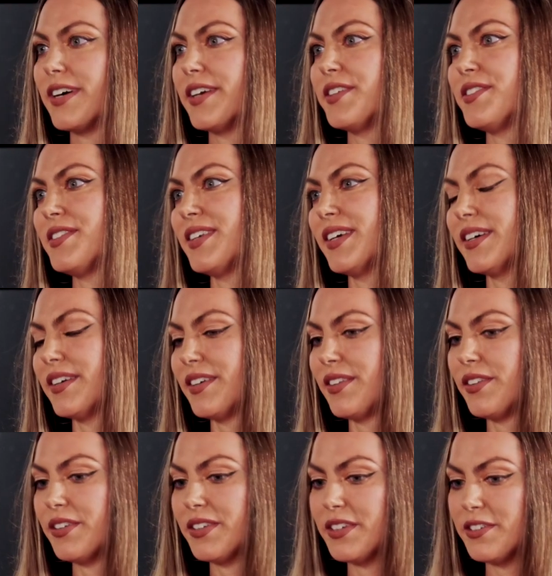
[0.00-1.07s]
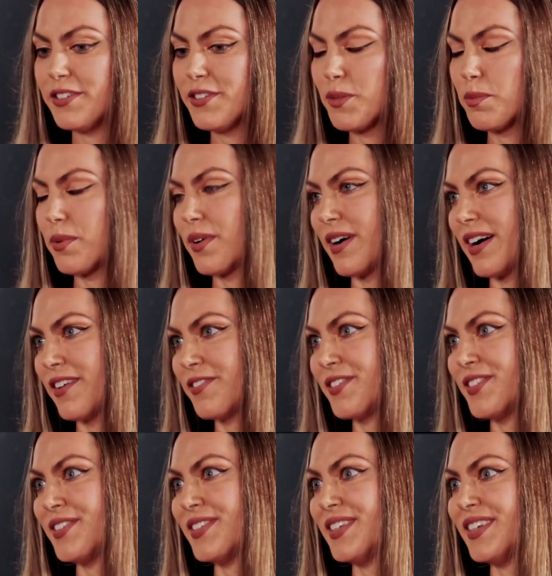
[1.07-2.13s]
Isaiah, there is a
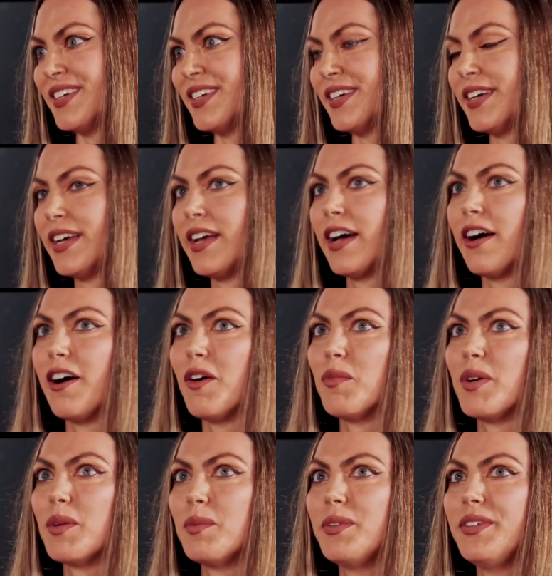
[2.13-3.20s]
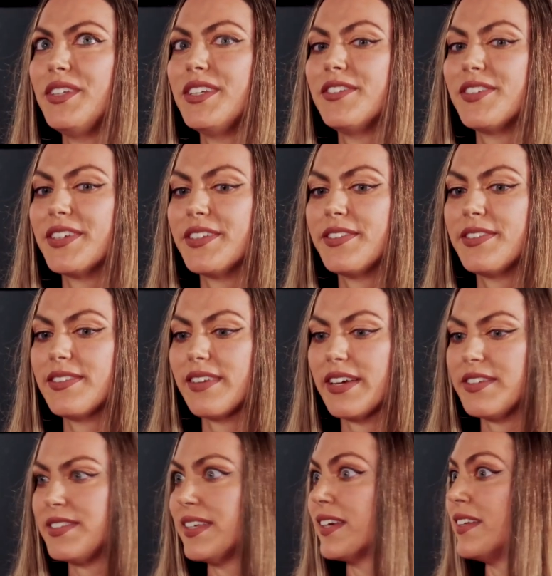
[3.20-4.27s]
prophecy. I believe it's
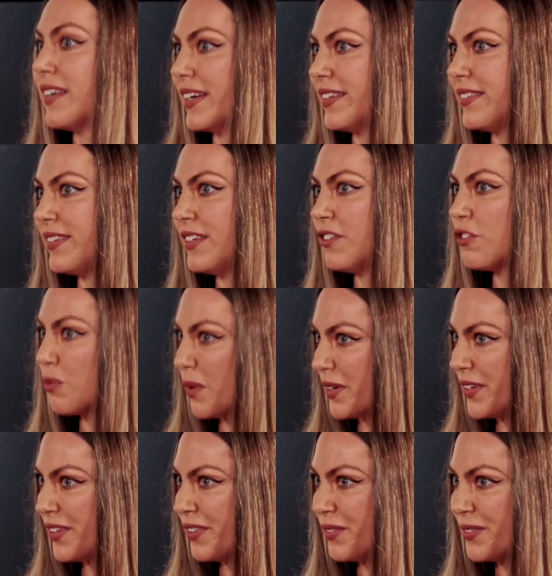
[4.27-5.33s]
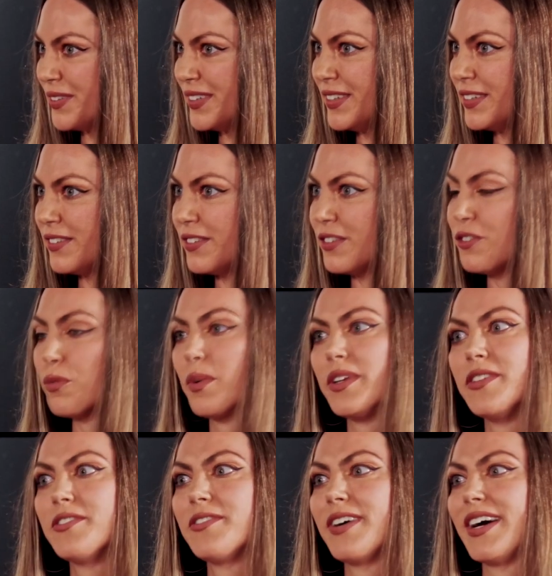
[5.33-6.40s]
Isaiah 19:23 to
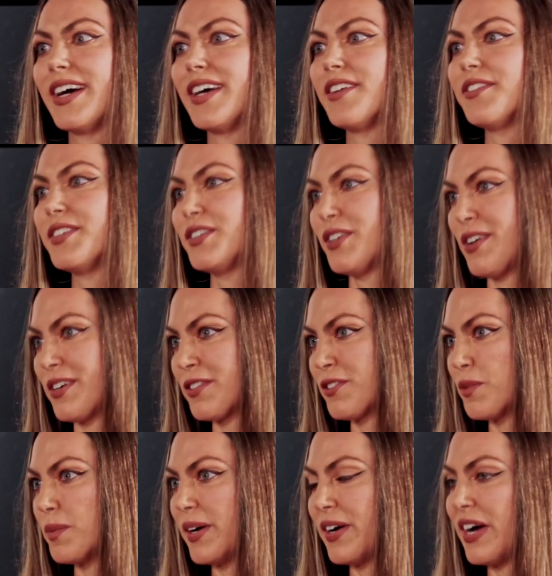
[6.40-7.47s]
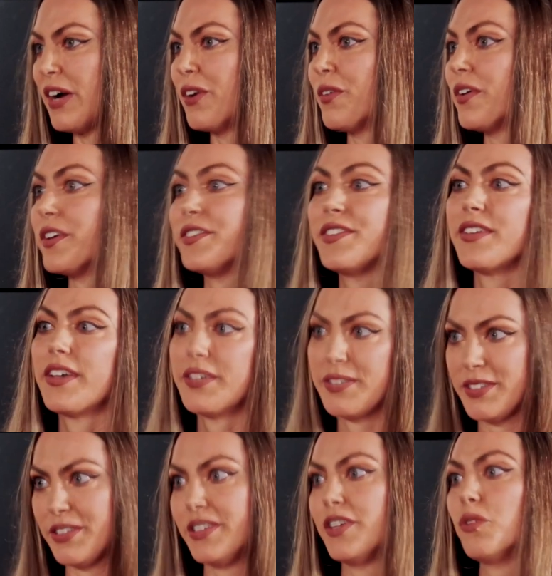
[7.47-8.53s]
25. It talks about how
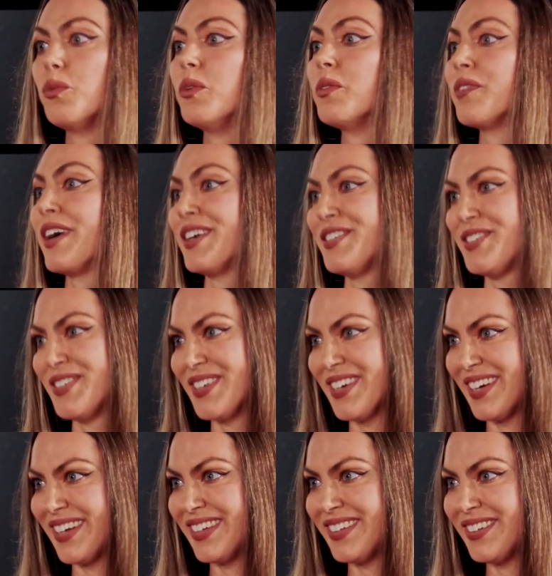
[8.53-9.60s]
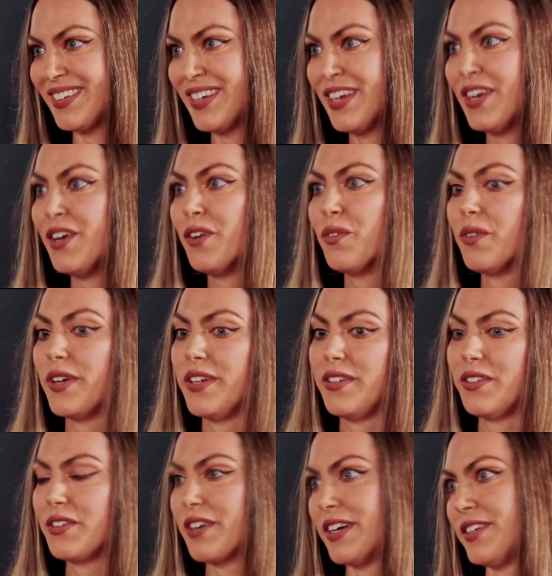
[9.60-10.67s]
Assyria will rise again
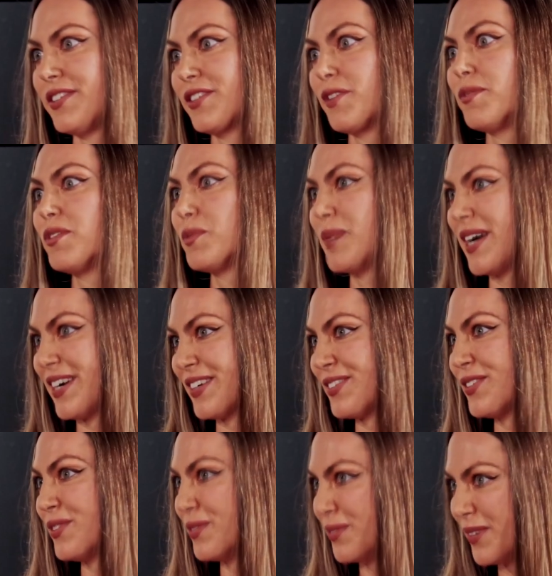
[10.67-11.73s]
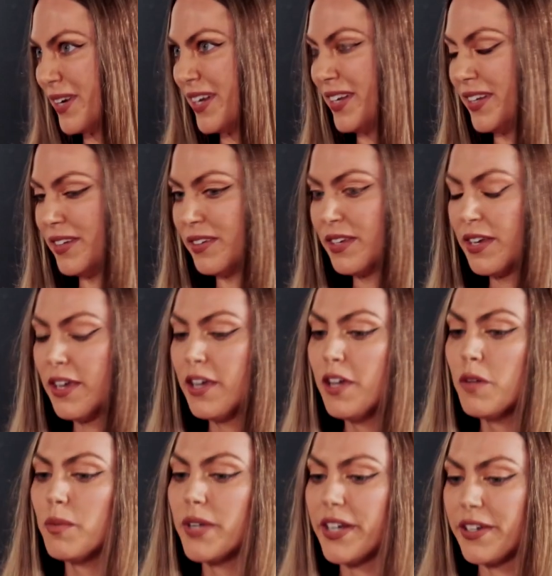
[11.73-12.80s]
when Christ comes back to reign.
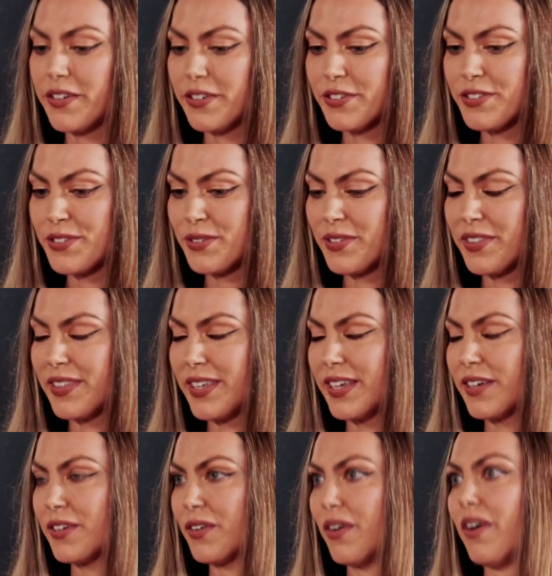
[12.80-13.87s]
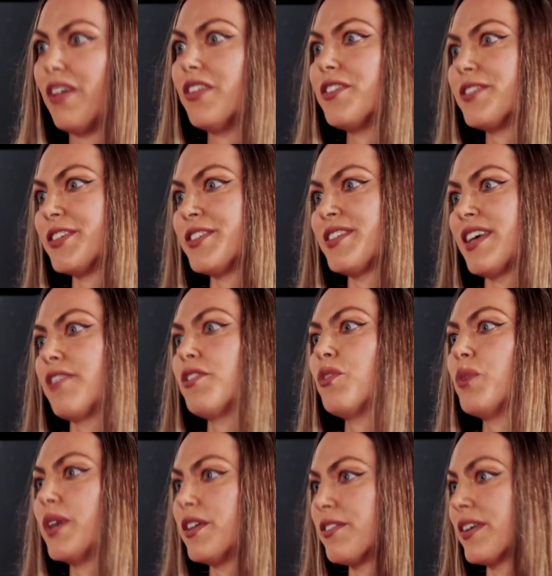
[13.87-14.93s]
But I also think all of us have a
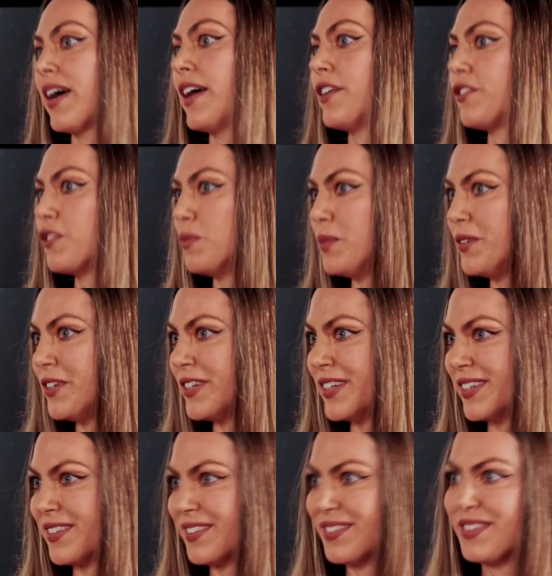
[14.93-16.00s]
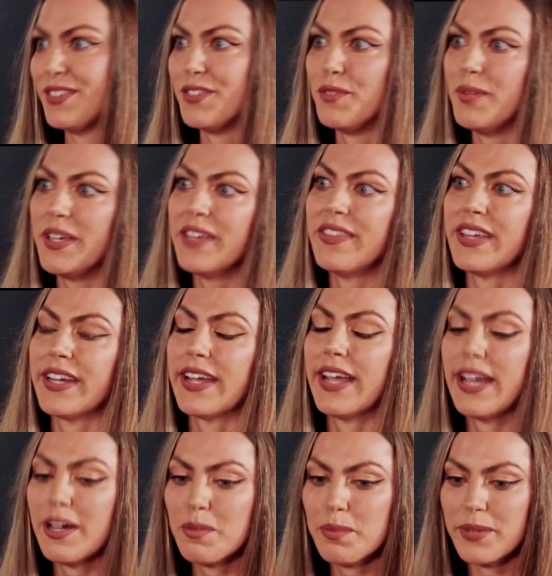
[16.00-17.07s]
way of contributing to making that
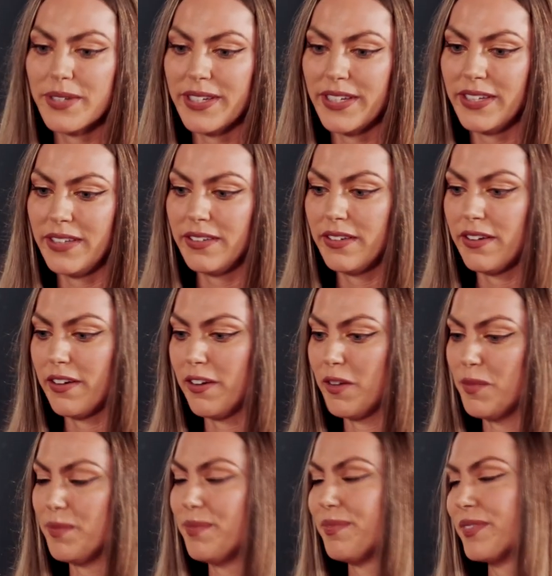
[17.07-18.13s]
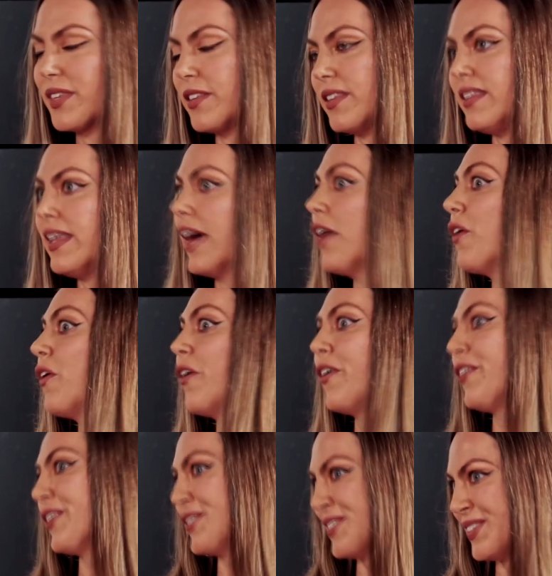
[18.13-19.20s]
happen. Not
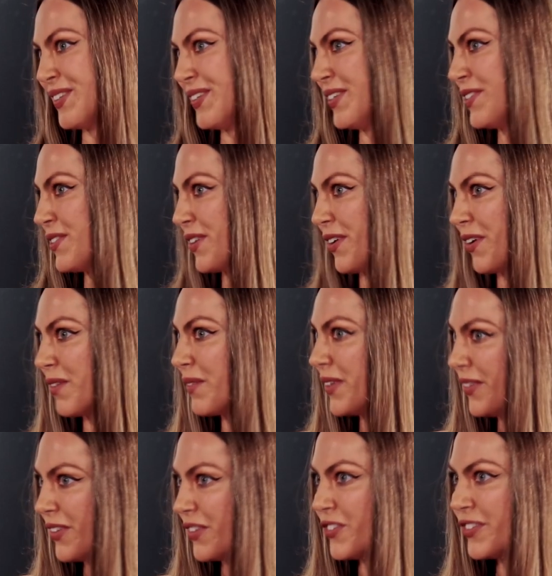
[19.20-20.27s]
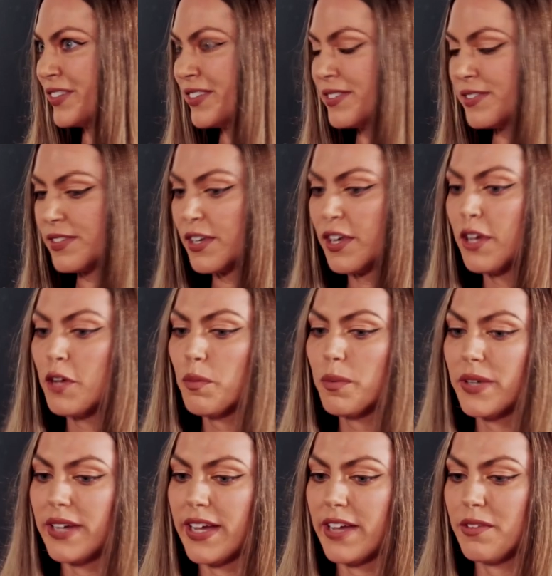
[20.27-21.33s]
all Assyrians are religious, but I